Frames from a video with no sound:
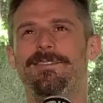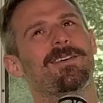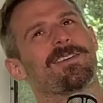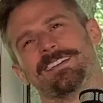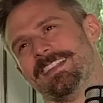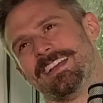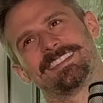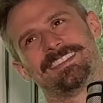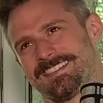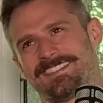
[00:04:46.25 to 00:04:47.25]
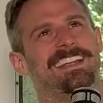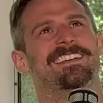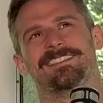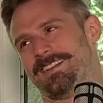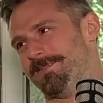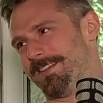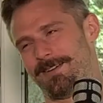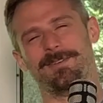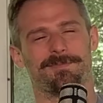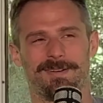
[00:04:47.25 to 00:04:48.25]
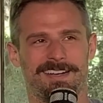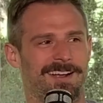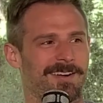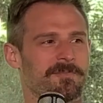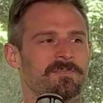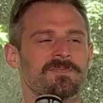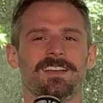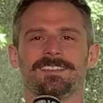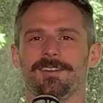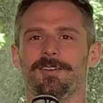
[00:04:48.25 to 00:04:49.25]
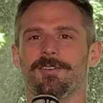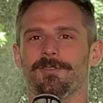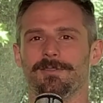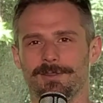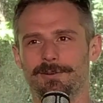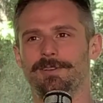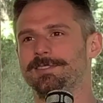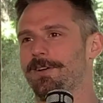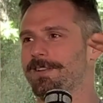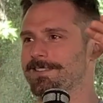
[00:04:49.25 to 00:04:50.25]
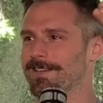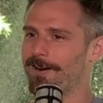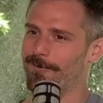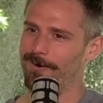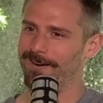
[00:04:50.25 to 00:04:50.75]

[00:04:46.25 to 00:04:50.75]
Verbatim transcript: we were like 16 or something like that. We were pretty young. So Luke showed it to our one